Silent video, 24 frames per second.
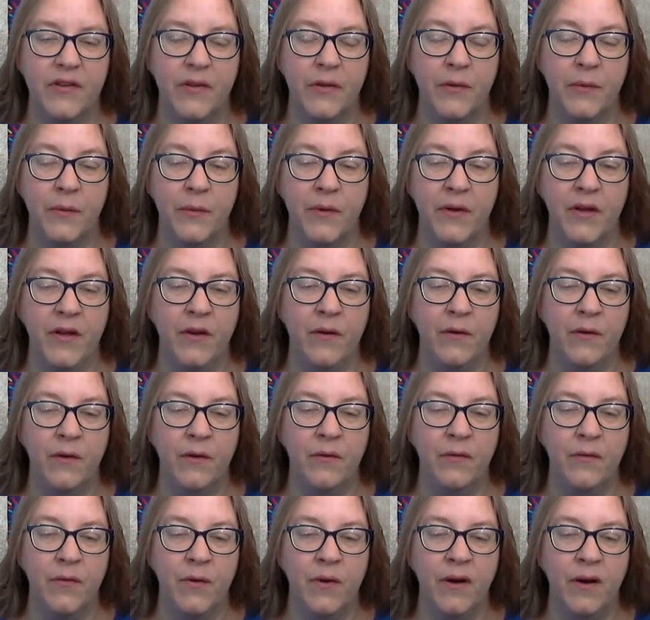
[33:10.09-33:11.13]
three or
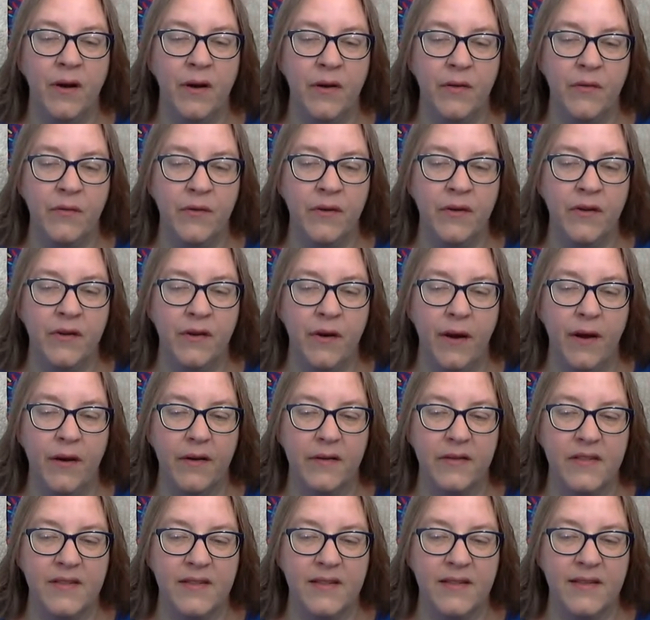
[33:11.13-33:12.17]
four hundred
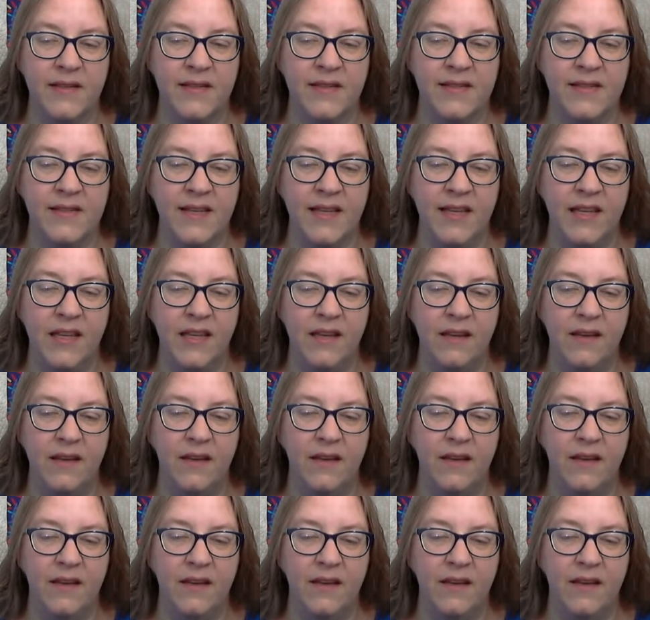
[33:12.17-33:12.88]
yards to the sea.